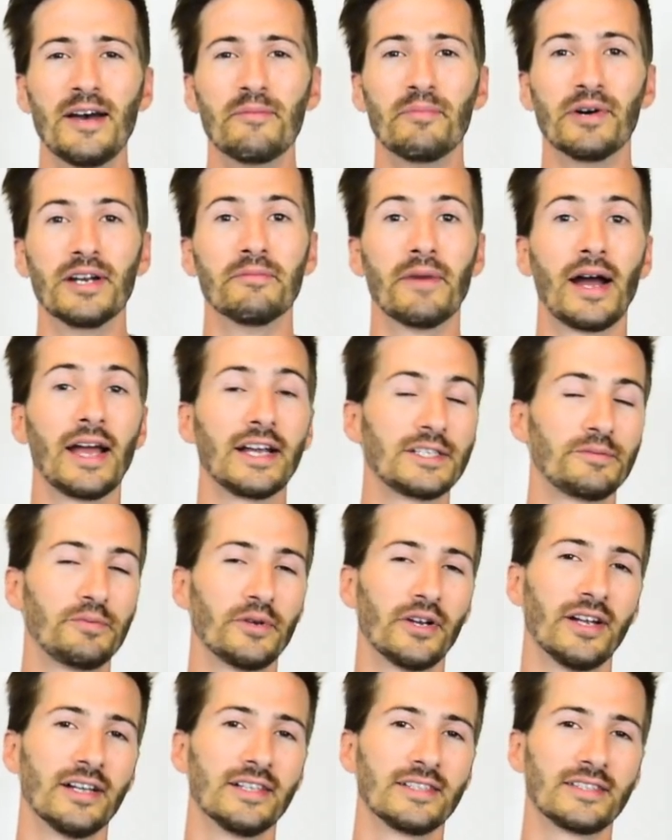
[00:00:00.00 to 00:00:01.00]
But in my
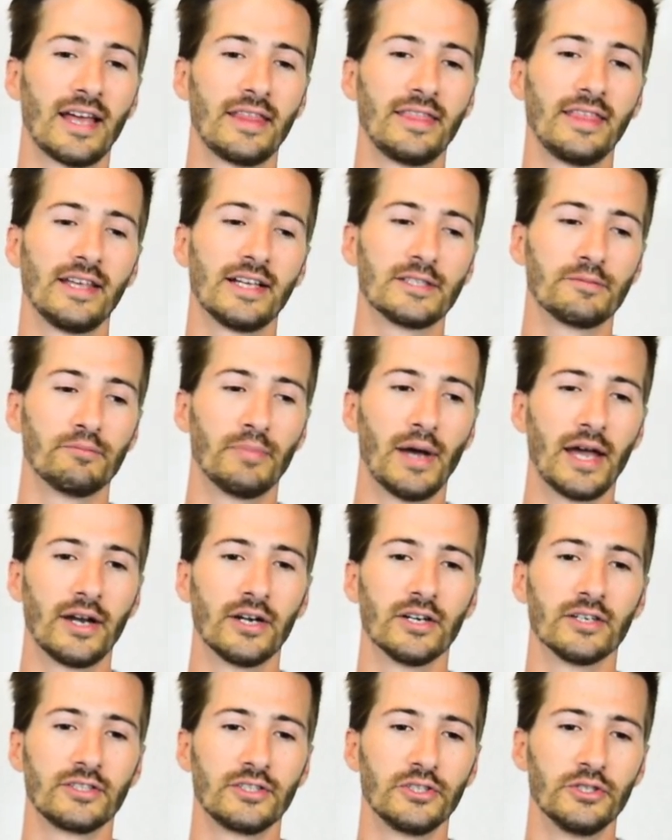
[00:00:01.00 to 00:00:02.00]
experience, I think it's
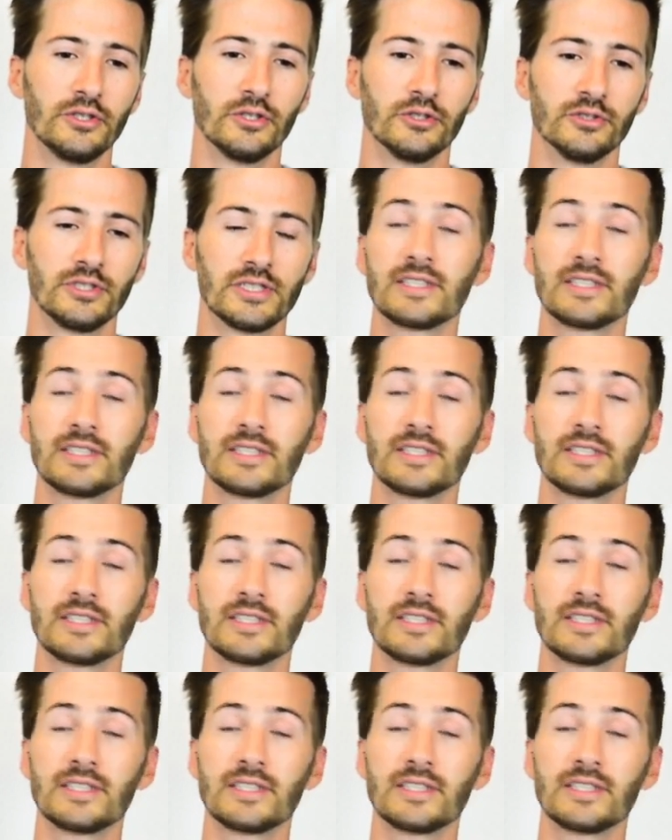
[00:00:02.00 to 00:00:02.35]
better to